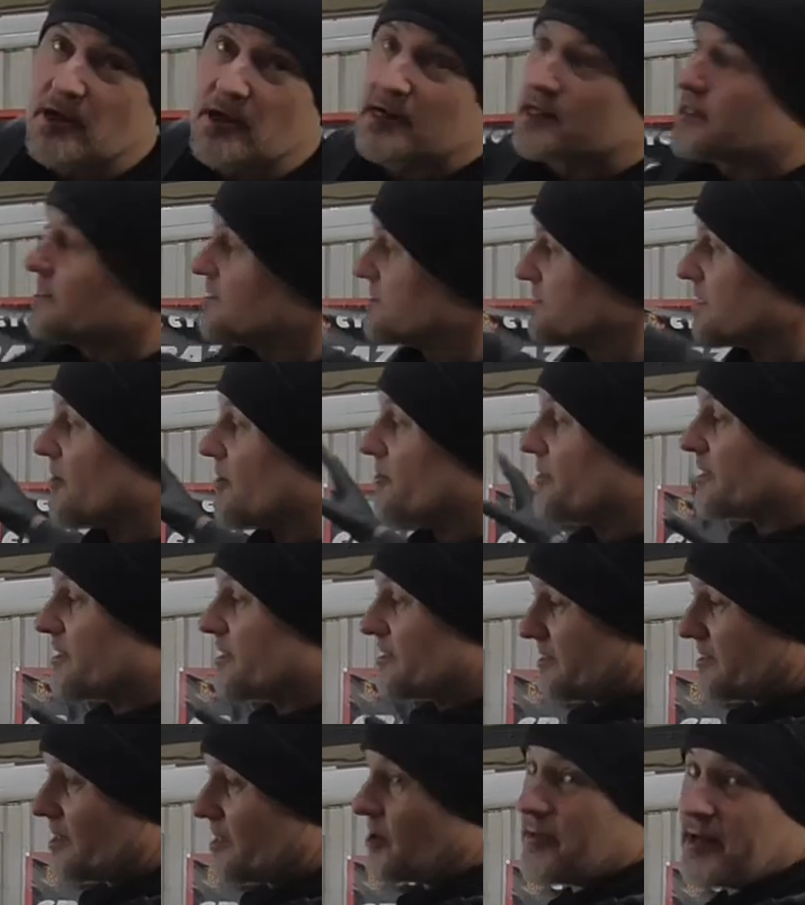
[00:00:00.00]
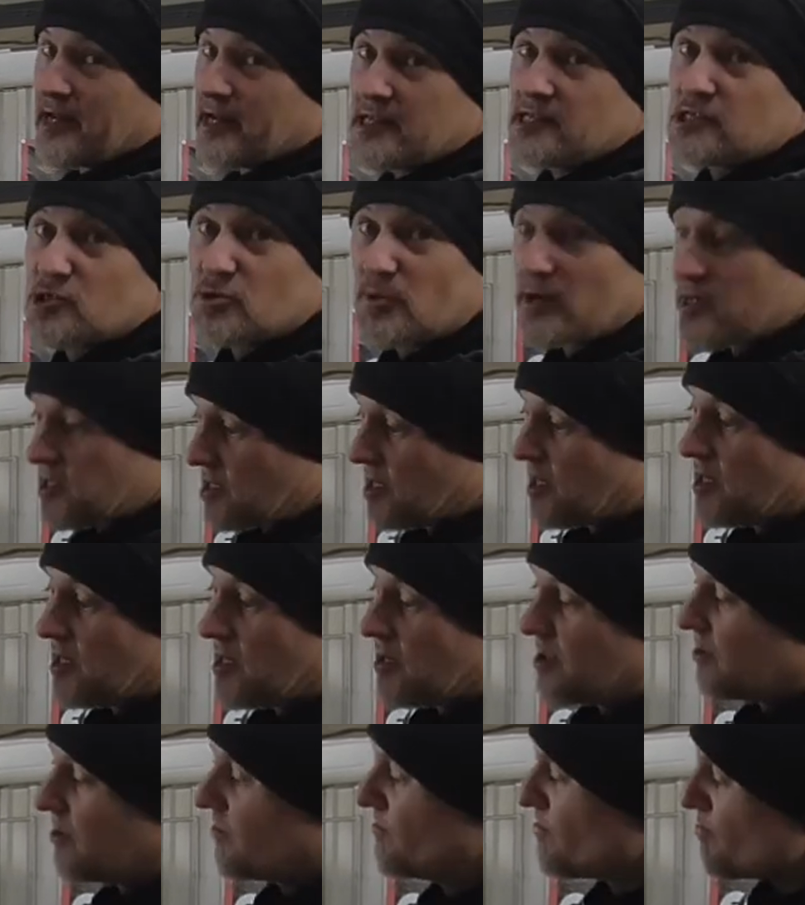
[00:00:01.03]
like it's going into a
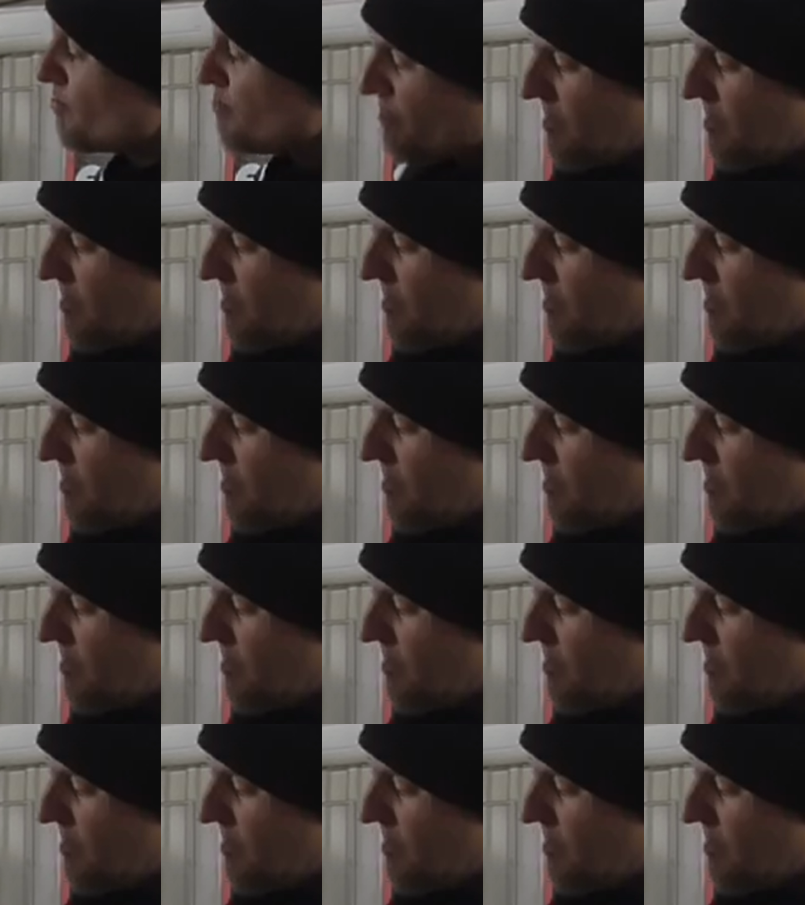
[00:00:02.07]
car.